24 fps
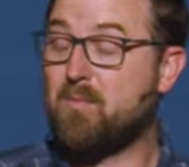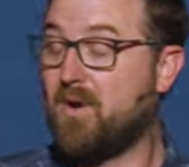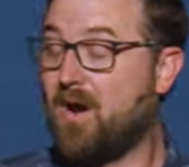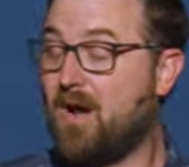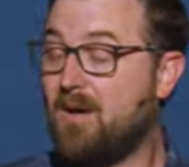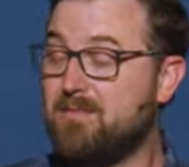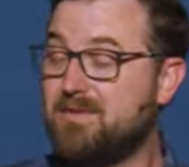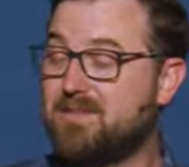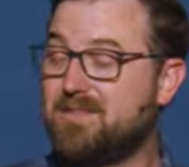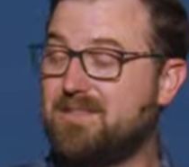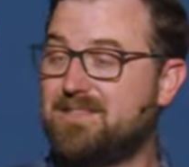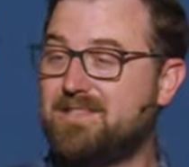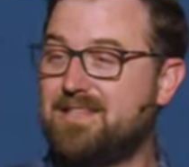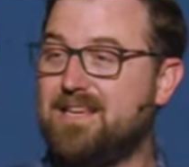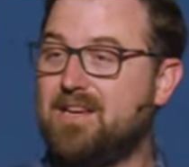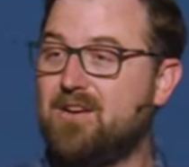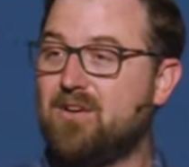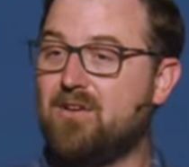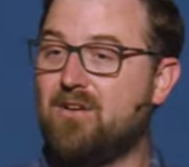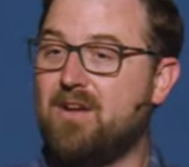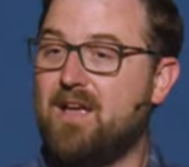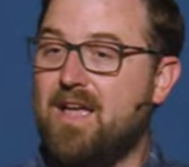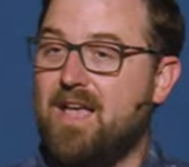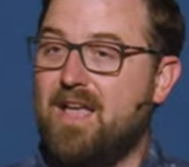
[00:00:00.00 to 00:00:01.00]
promises
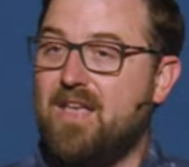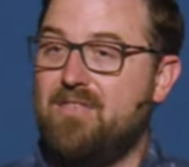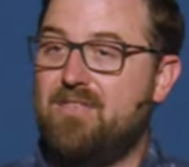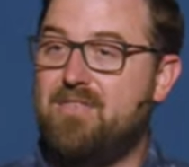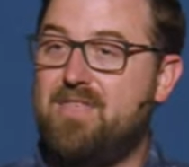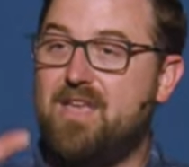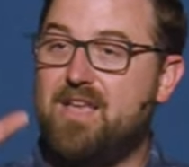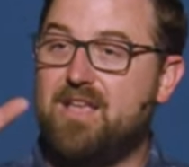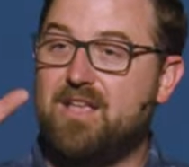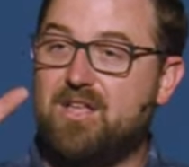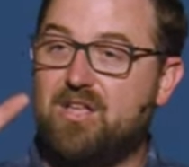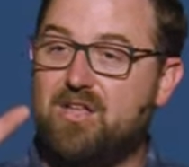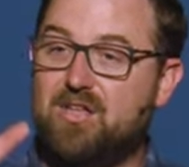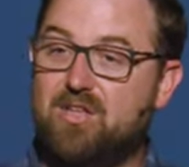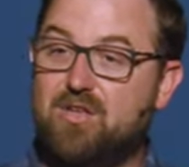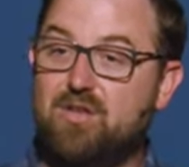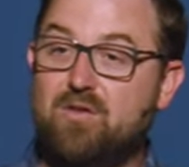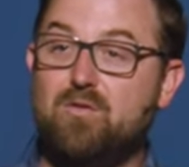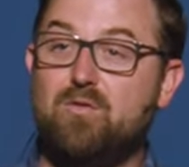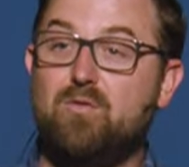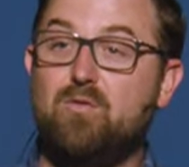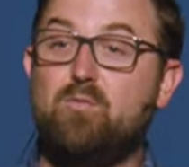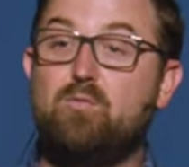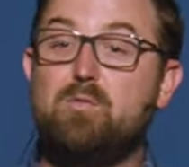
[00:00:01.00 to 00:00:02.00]
here that
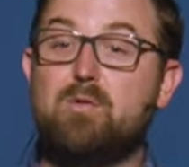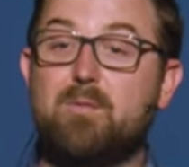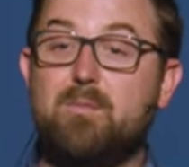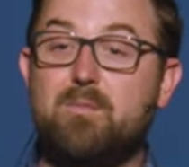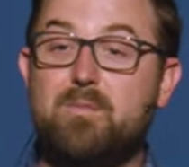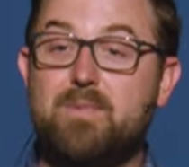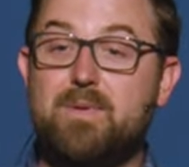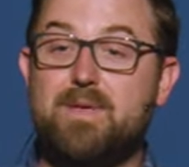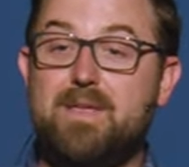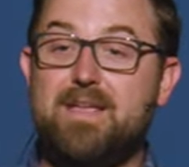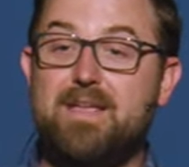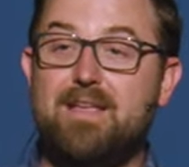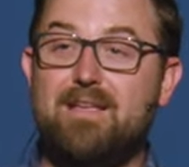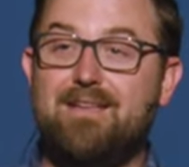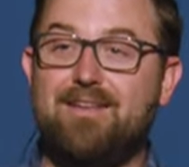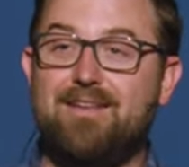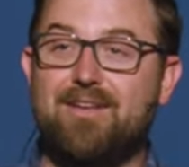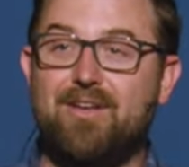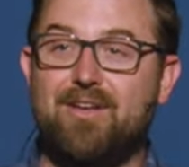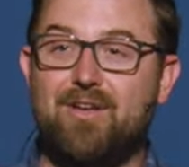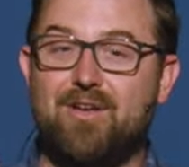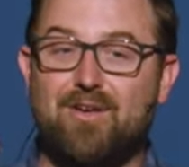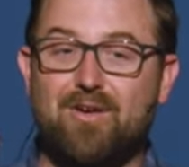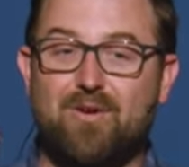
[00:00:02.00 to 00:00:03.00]
you will be
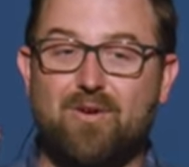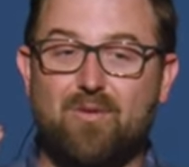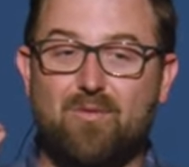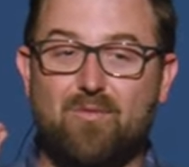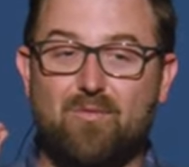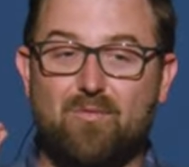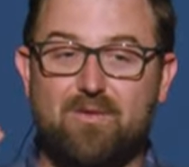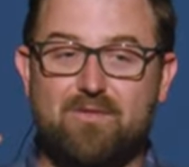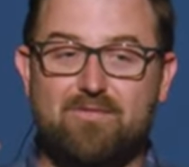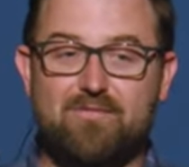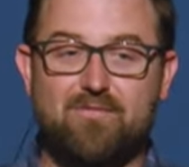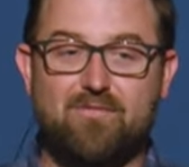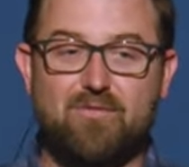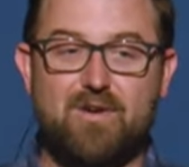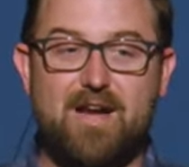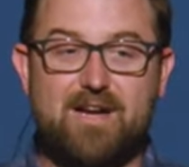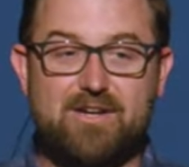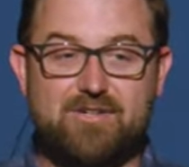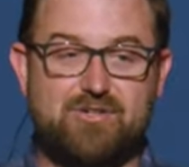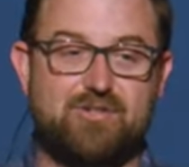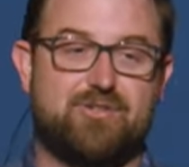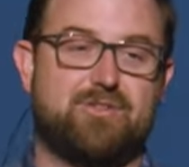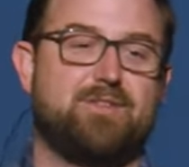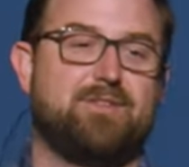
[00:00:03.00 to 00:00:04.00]

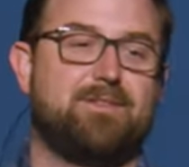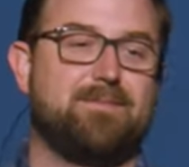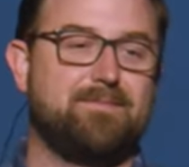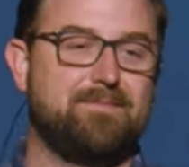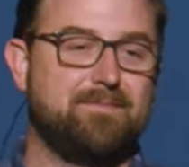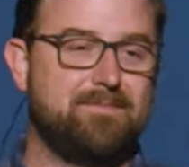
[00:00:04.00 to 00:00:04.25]
refreshed.